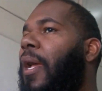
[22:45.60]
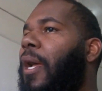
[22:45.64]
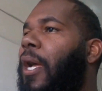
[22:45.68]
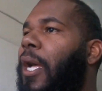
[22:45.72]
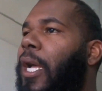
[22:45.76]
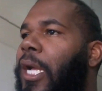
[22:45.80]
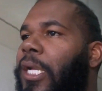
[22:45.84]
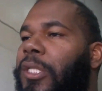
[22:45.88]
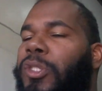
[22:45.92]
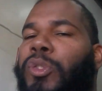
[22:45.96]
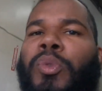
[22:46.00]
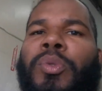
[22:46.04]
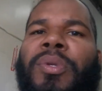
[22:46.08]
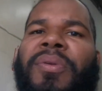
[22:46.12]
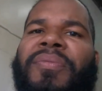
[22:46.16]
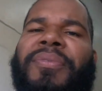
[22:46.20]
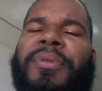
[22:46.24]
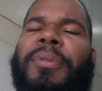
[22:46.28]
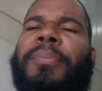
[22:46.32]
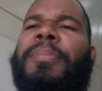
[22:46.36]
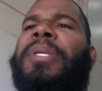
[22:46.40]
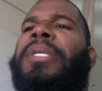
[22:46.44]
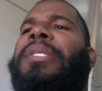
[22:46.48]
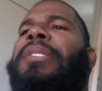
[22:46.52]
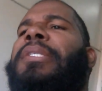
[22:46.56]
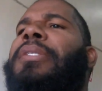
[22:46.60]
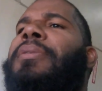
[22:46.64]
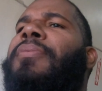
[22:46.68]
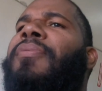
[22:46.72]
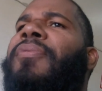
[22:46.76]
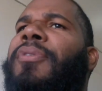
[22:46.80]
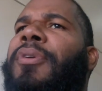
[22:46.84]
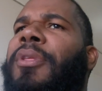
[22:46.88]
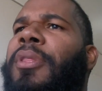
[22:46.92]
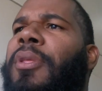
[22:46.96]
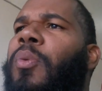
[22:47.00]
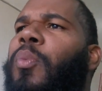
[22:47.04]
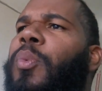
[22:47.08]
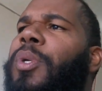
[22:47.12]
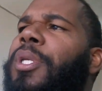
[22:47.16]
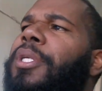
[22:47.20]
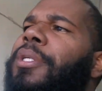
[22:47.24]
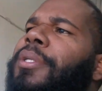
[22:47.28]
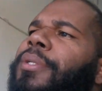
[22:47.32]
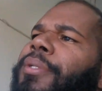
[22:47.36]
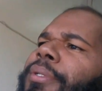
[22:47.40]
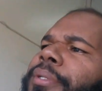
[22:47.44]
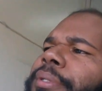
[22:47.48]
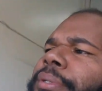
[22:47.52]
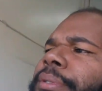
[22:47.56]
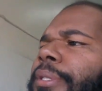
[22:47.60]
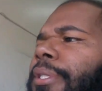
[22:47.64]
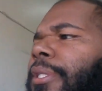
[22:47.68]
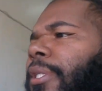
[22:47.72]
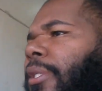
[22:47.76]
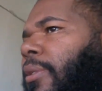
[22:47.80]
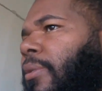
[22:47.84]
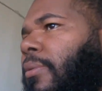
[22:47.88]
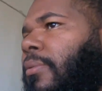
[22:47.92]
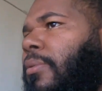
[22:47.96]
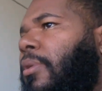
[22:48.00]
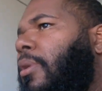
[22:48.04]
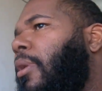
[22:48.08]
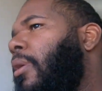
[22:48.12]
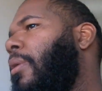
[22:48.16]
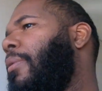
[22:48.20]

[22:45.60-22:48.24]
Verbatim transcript: uh, tune it for the PC for the wheels, and